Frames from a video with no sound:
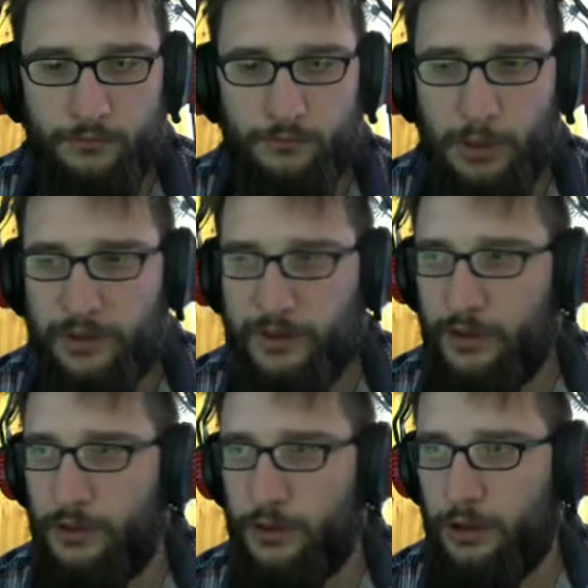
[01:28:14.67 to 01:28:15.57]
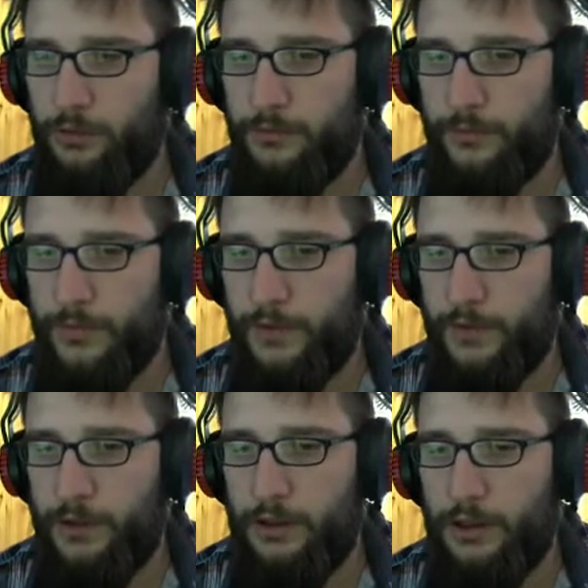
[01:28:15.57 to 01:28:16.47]
Ebestine, okay.
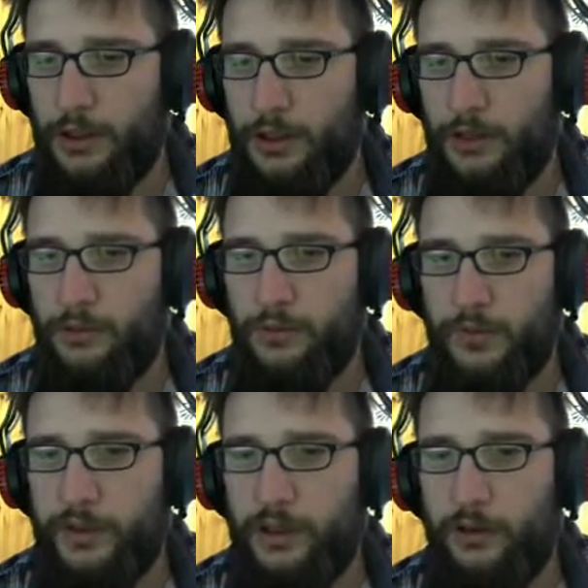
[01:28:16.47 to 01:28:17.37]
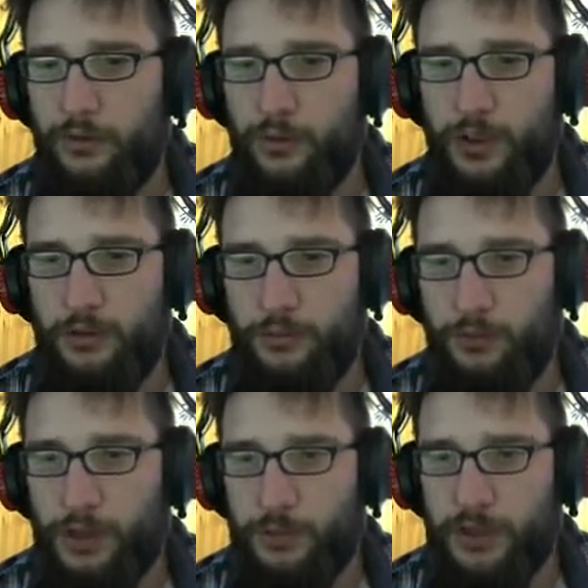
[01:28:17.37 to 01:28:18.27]
That I can do. Stealing from one,
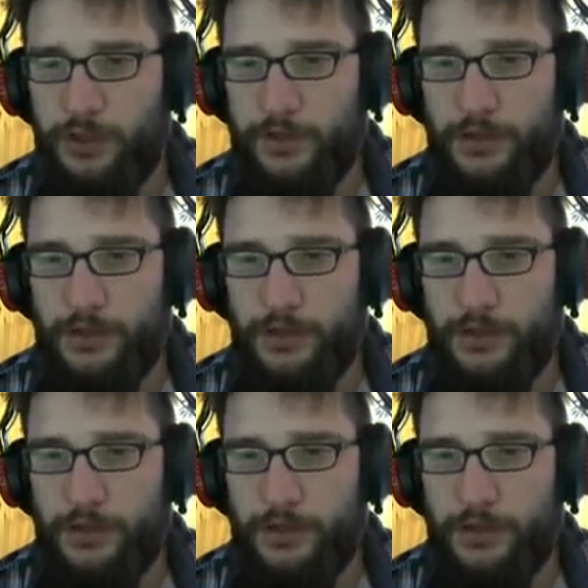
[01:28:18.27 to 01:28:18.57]
bribe another.